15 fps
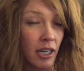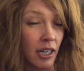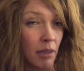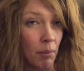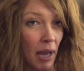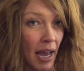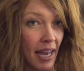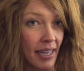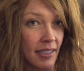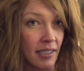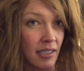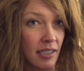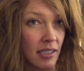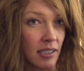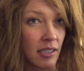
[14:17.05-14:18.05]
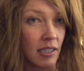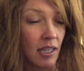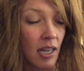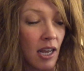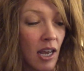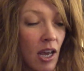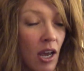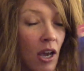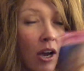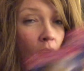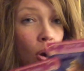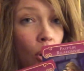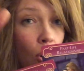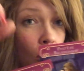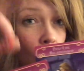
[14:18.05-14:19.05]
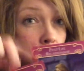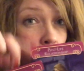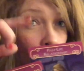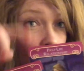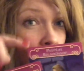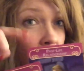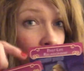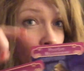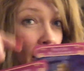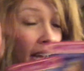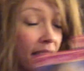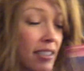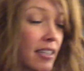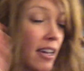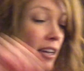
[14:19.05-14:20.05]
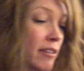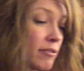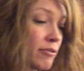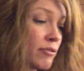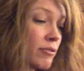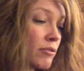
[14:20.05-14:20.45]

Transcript: in the past or in a past life.